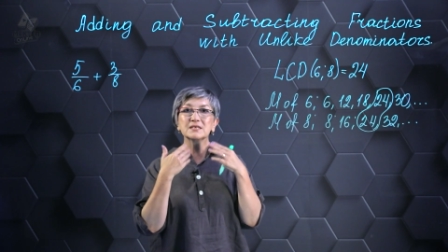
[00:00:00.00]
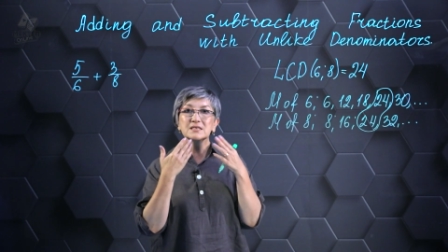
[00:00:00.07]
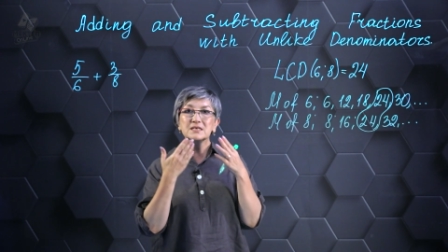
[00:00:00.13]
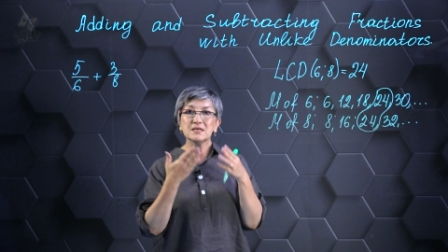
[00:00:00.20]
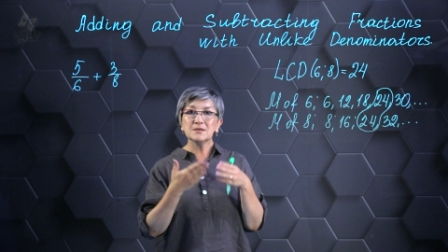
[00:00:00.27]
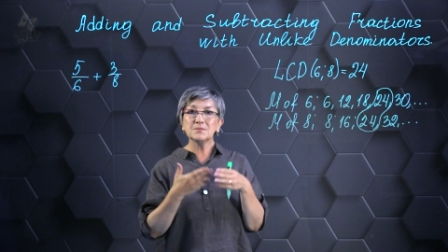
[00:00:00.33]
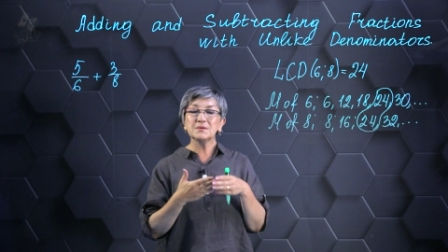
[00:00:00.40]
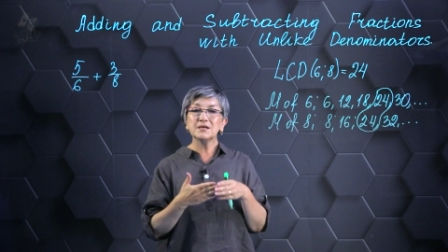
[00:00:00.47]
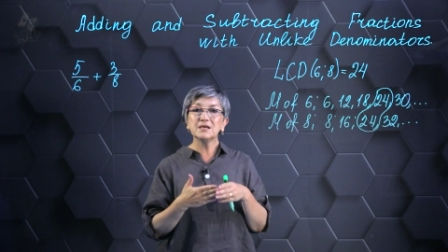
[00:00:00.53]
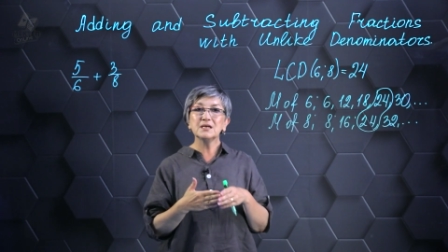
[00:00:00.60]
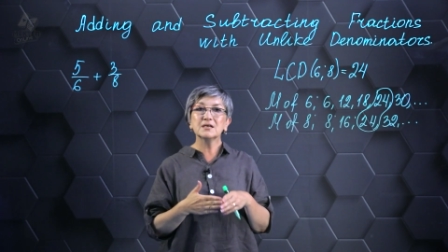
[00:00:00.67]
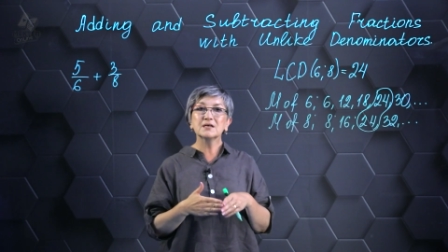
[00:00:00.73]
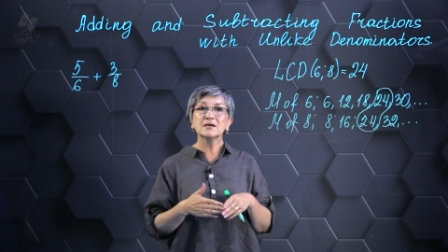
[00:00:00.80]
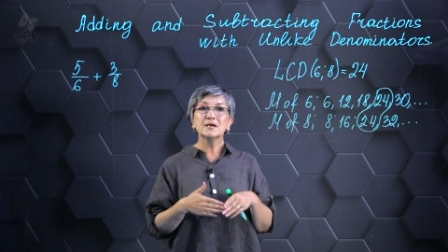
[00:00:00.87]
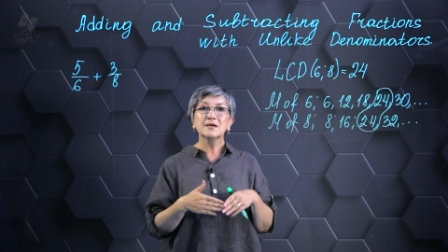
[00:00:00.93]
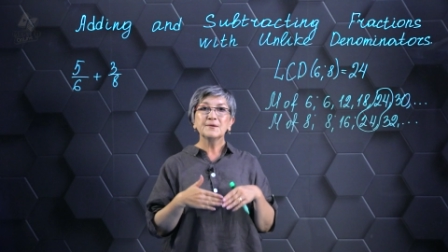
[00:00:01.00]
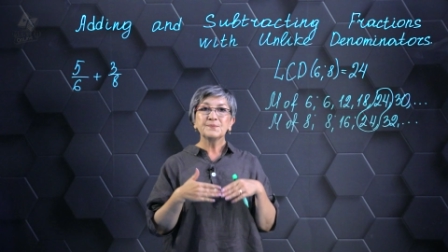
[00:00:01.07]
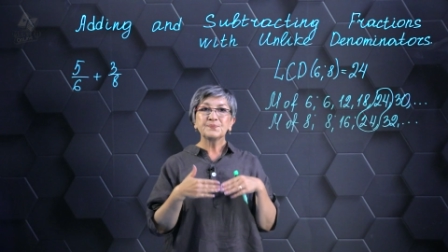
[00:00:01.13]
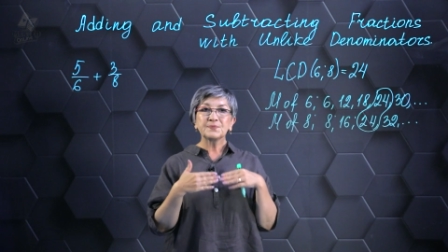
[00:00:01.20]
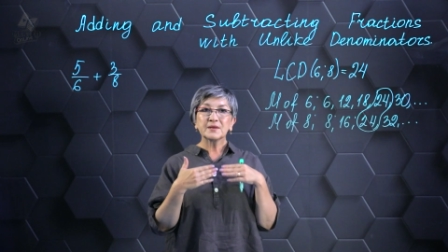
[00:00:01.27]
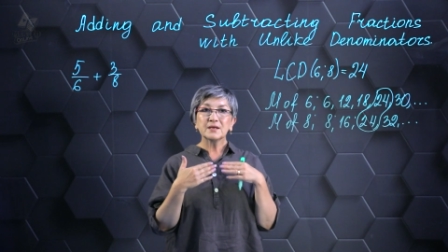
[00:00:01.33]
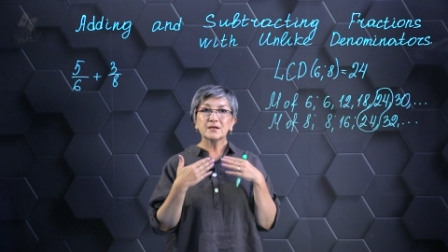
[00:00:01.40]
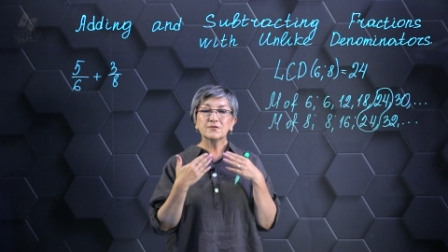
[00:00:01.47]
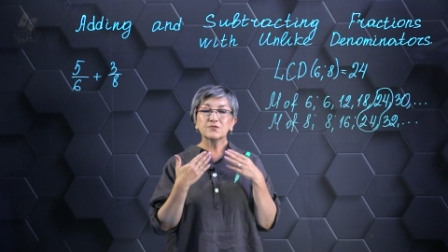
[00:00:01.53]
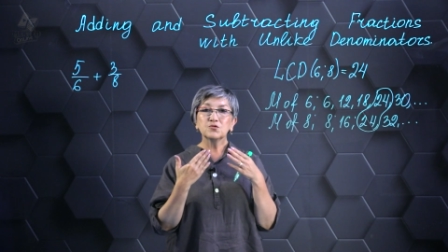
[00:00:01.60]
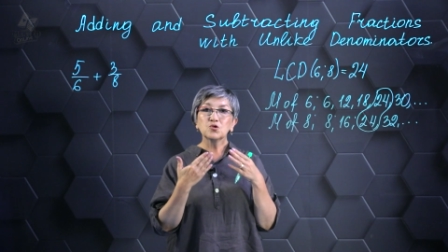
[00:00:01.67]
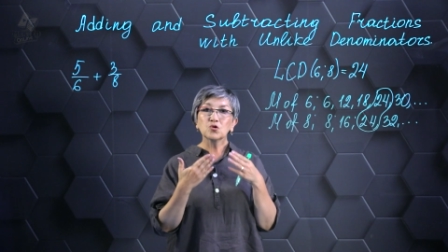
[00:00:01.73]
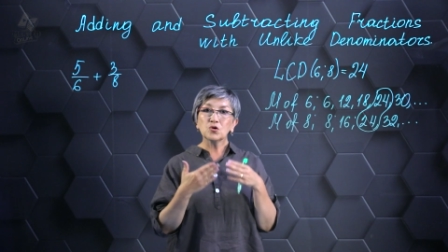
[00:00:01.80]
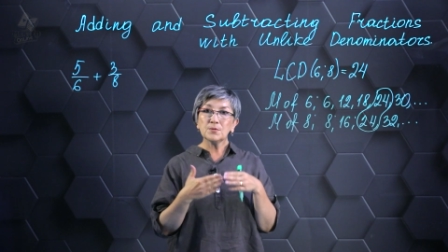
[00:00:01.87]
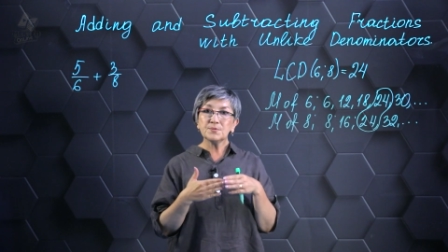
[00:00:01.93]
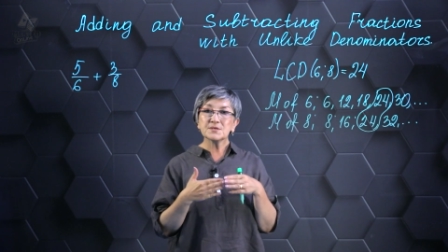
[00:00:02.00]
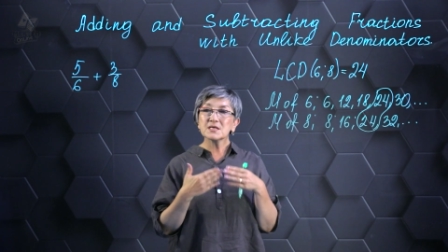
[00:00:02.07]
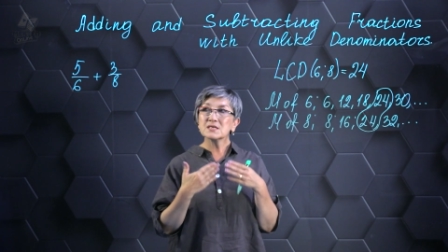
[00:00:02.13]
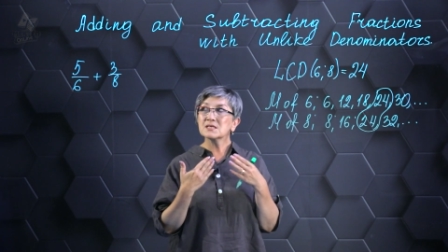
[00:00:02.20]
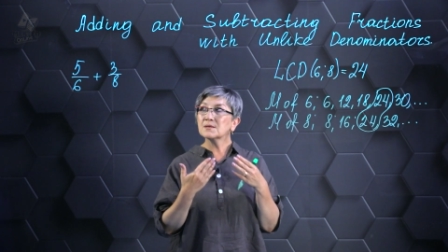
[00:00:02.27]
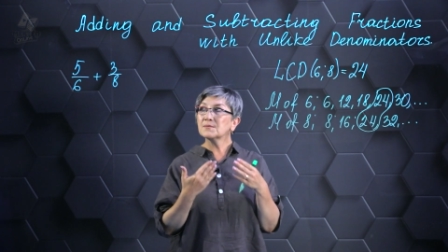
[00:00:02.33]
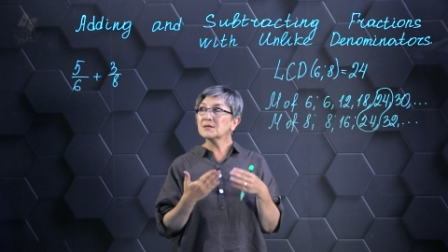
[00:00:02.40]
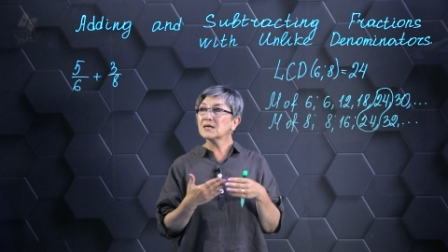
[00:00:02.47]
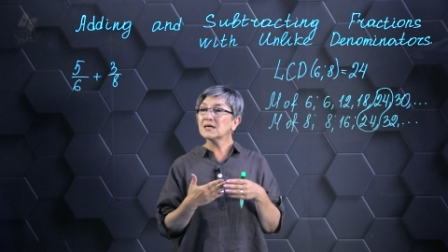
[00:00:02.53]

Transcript: with a denominator of twenty-four.